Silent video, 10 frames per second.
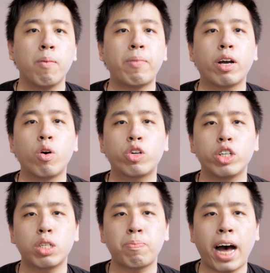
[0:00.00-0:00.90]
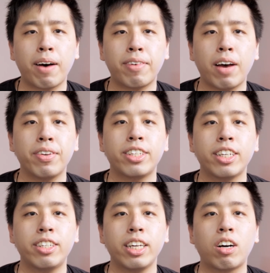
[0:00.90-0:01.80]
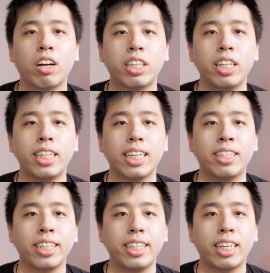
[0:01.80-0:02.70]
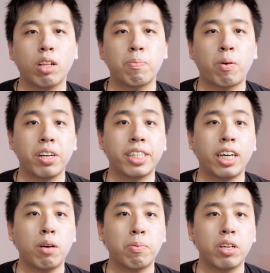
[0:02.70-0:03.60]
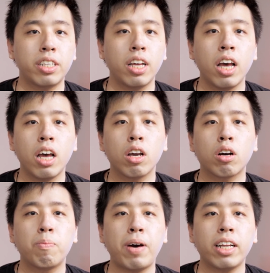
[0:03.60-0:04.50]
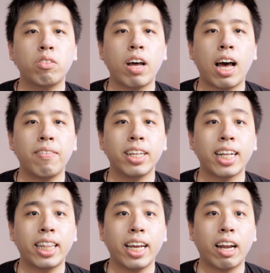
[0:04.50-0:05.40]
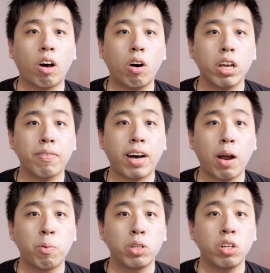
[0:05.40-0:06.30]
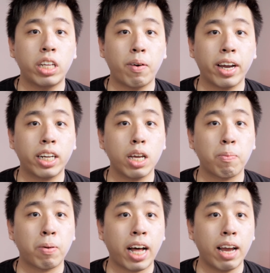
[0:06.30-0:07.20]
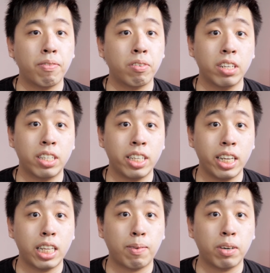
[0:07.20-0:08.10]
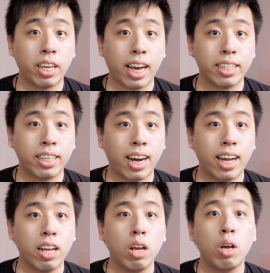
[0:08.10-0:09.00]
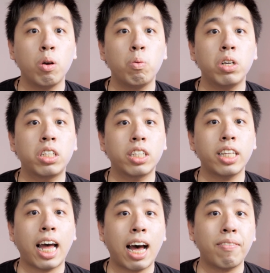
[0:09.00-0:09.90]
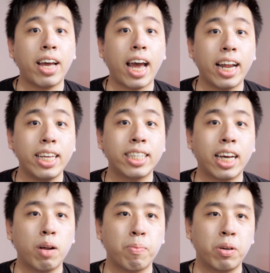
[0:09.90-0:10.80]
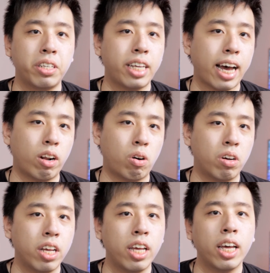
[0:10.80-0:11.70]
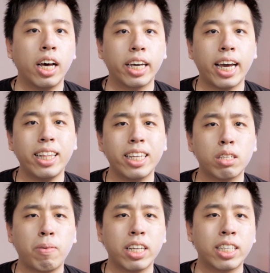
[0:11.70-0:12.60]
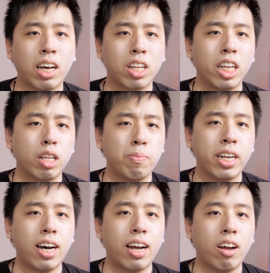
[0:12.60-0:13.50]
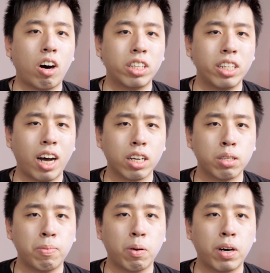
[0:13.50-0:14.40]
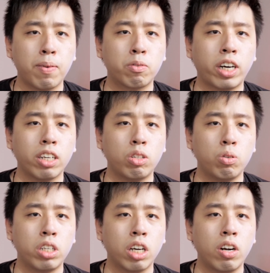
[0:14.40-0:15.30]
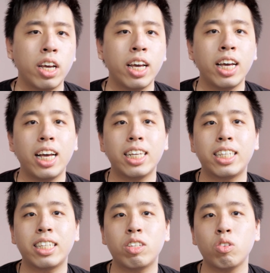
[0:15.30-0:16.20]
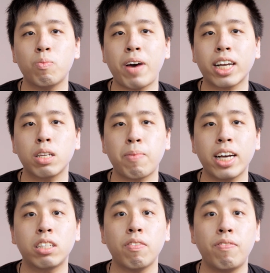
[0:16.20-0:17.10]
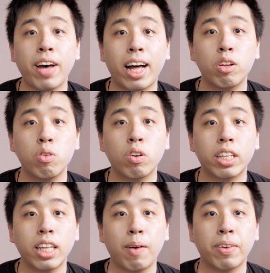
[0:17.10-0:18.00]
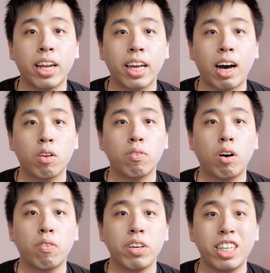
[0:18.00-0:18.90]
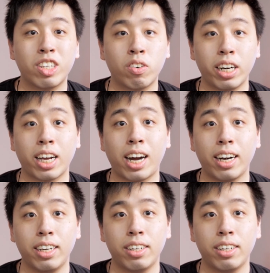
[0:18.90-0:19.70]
By going through this path, I've essentially gotten that 60,000 point sign-up bonus compared to having nothing at all if I were to directly apply for the Citi Double Cash card, which doesn't have any sign-up bonus at all. Again, this might sound a little bit unorthodox, but what I'm trying to do here is to maximize the value I'm getting out of each credit card.